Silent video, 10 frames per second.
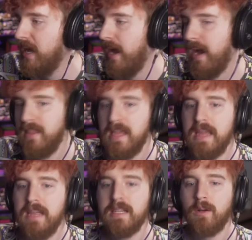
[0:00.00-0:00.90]
the
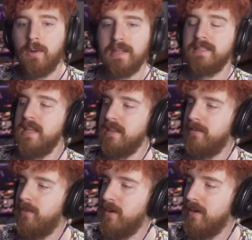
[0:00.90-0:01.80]
Intel QuickSync
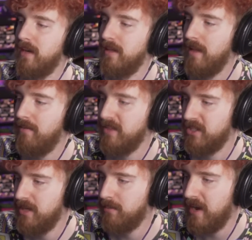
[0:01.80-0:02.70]
for 11th
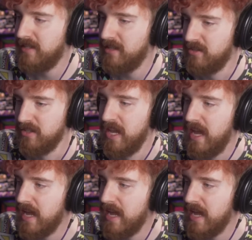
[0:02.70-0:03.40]
gen processors.